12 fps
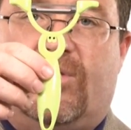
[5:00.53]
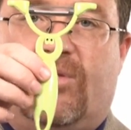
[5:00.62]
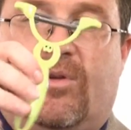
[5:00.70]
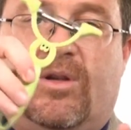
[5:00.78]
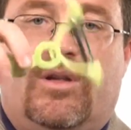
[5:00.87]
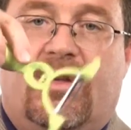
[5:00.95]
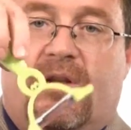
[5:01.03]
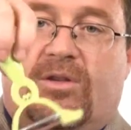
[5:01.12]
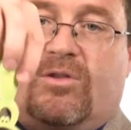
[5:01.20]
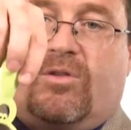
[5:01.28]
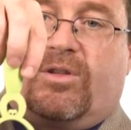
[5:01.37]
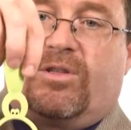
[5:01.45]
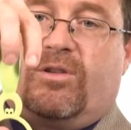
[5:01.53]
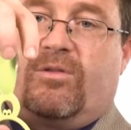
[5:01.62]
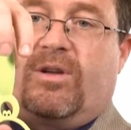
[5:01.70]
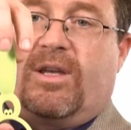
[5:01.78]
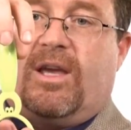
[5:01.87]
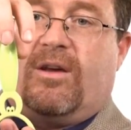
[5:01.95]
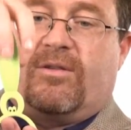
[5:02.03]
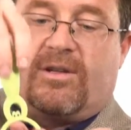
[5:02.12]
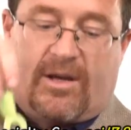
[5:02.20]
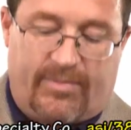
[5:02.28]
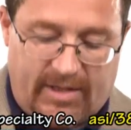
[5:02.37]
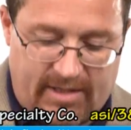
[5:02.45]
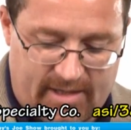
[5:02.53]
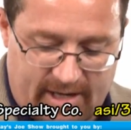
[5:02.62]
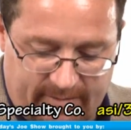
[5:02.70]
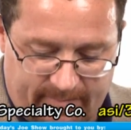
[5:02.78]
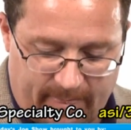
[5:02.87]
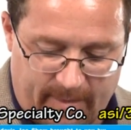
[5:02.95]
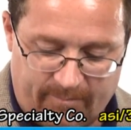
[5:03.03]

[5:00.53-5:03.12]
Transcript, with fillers: it's going to it's going to sit on a countertop like that.